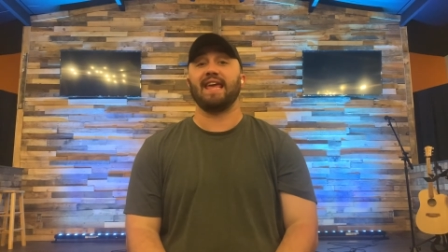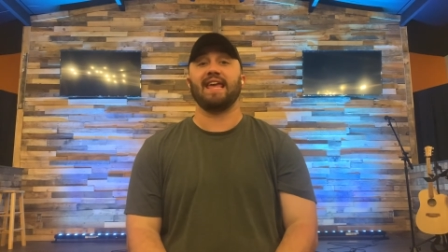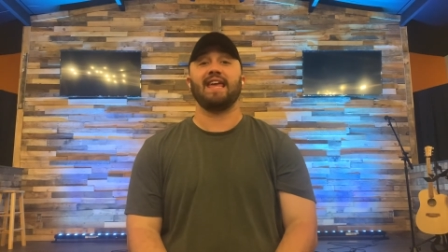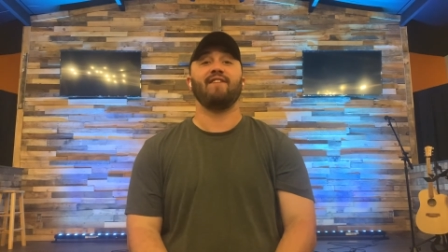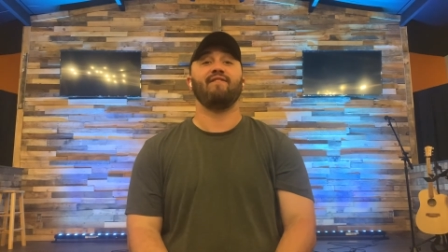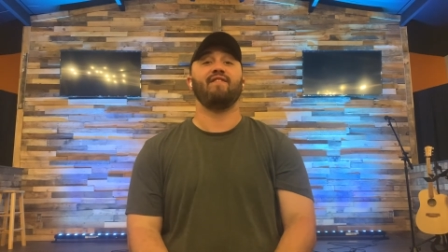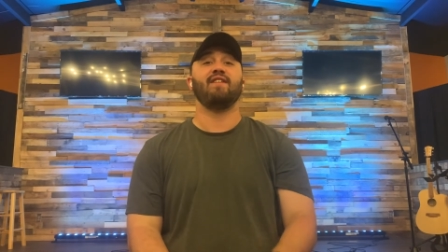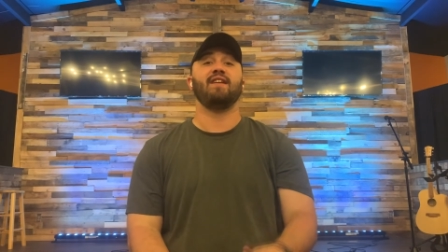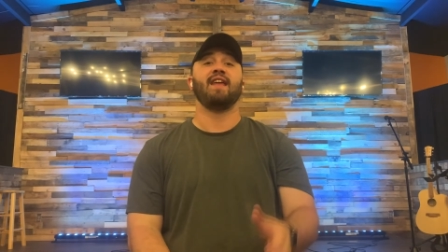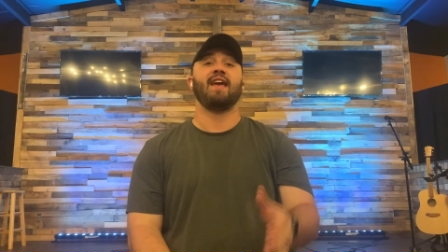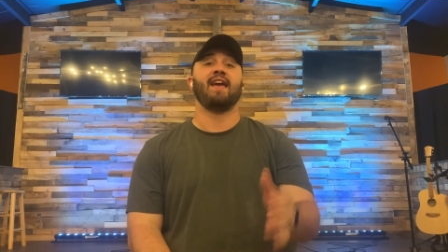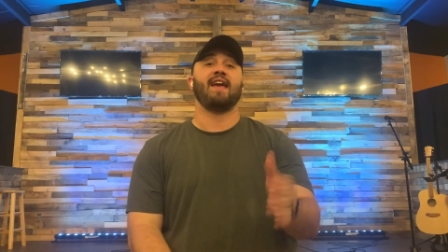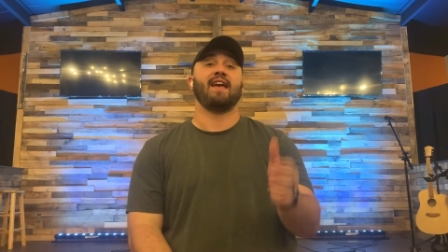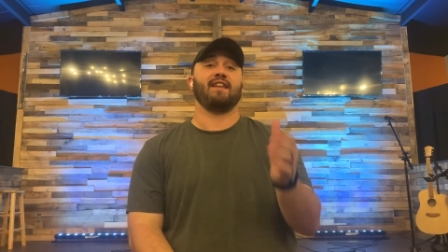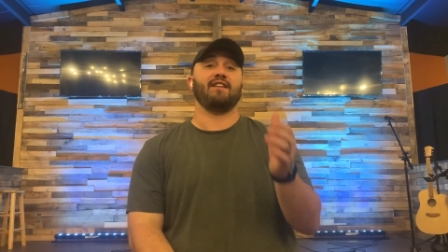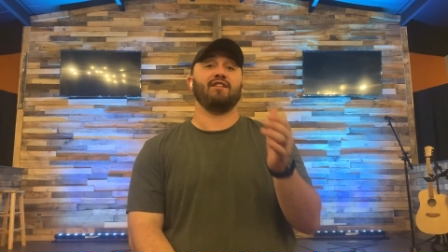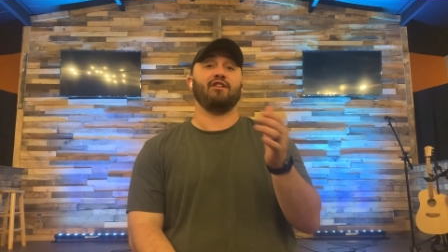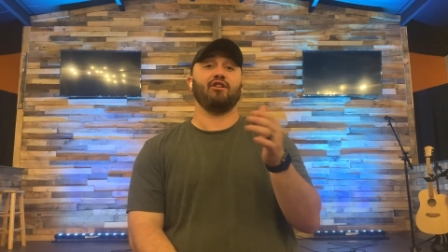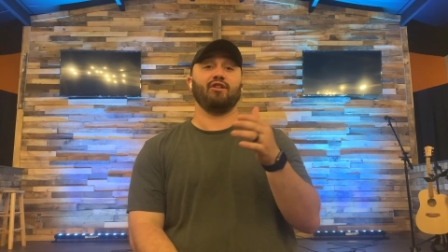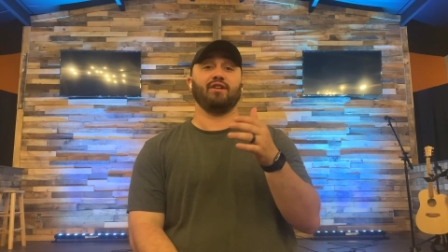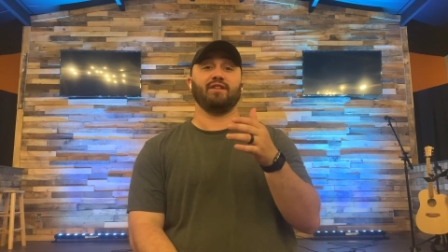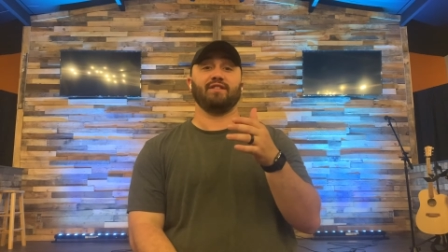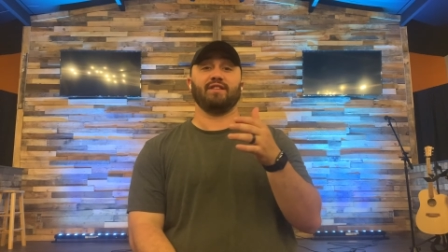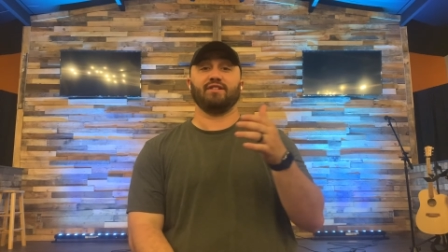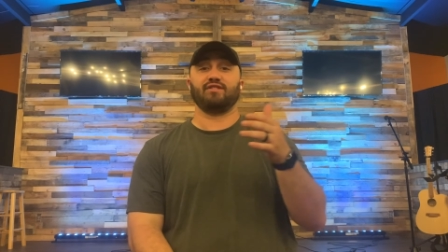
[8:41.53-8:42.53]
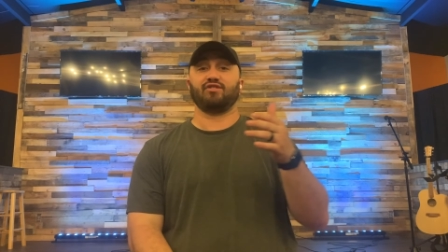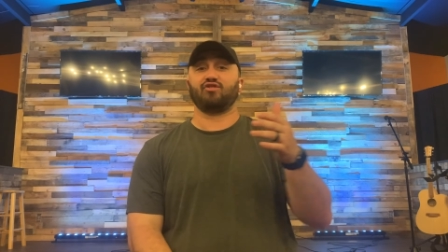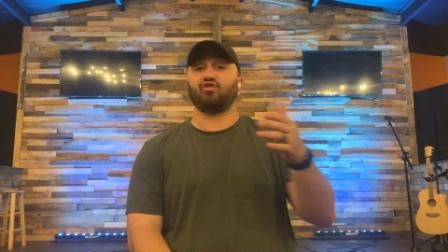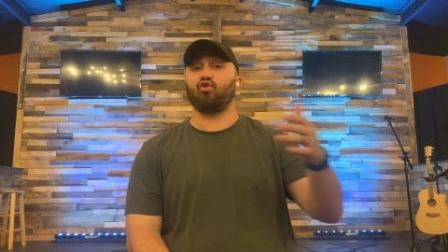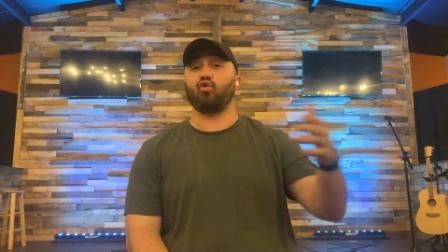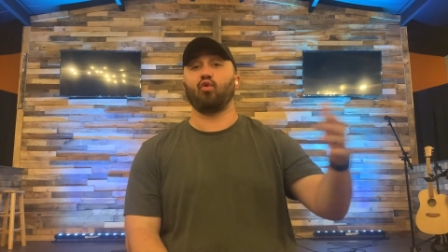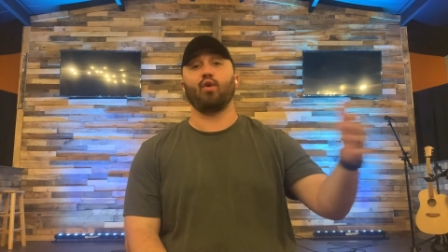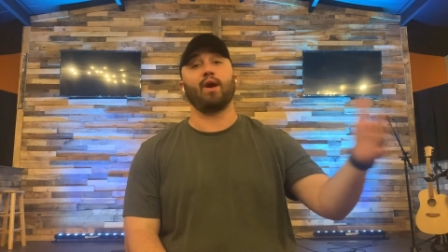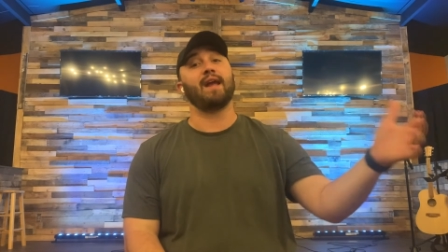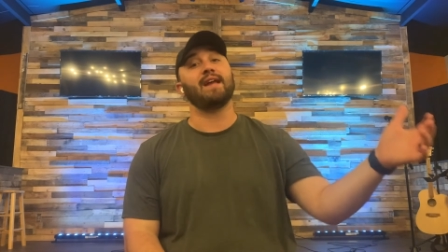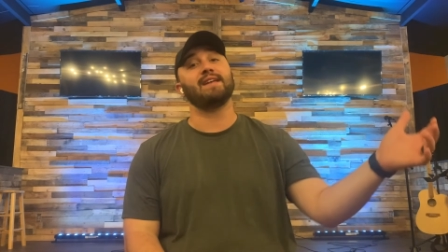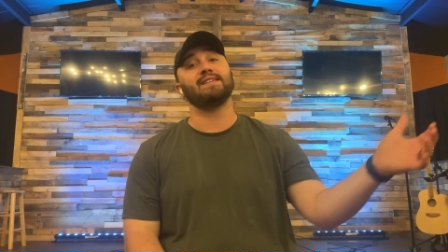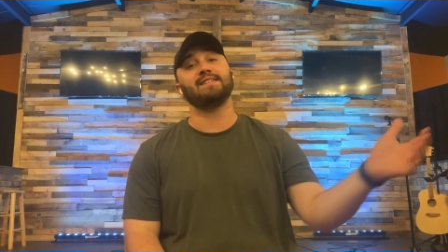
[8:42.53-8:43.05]
even during this
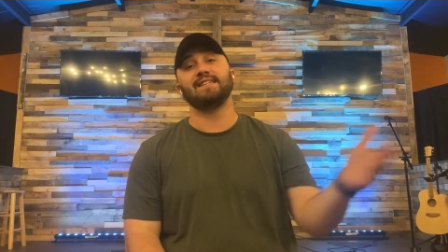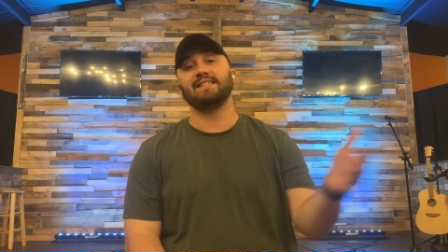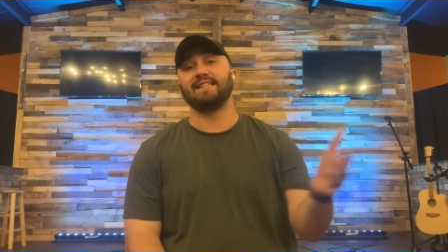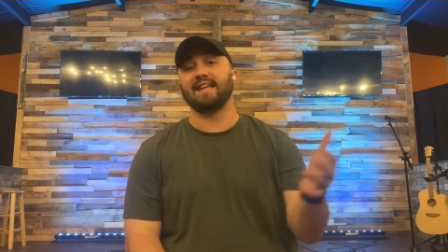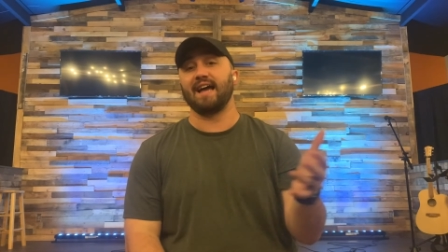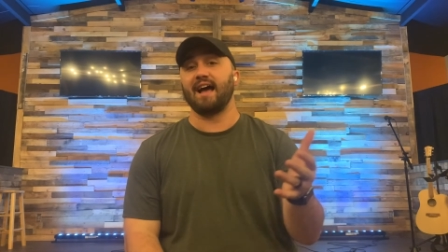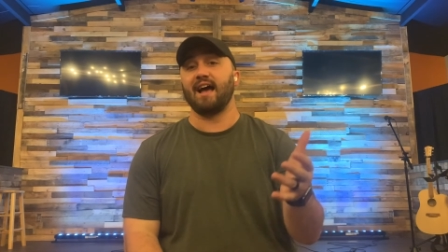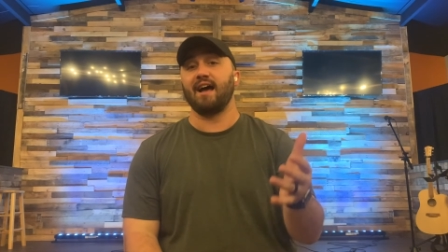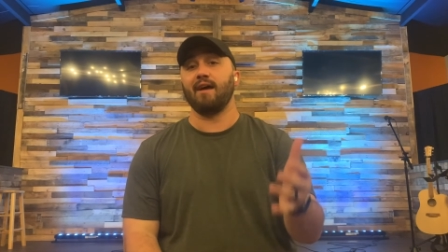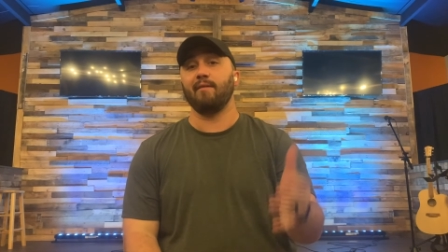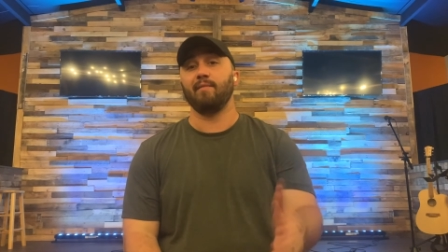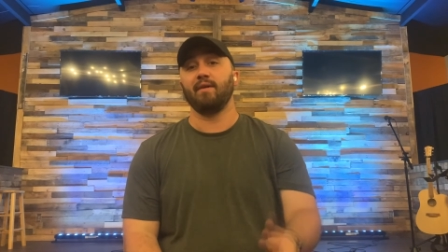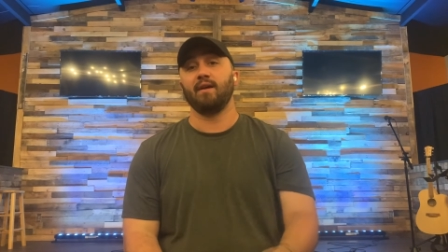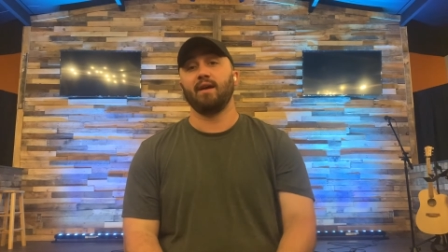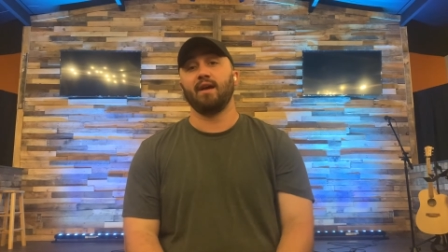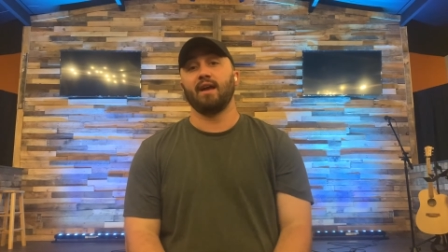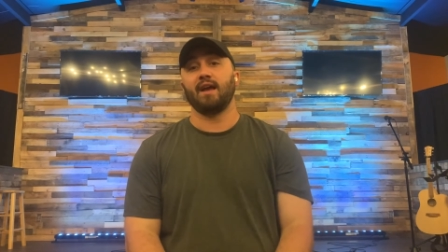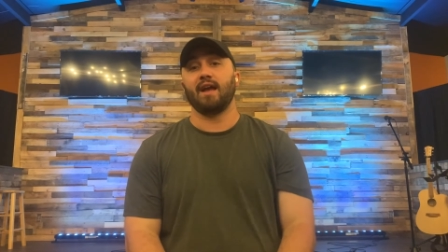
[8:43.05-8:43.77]
crazy time,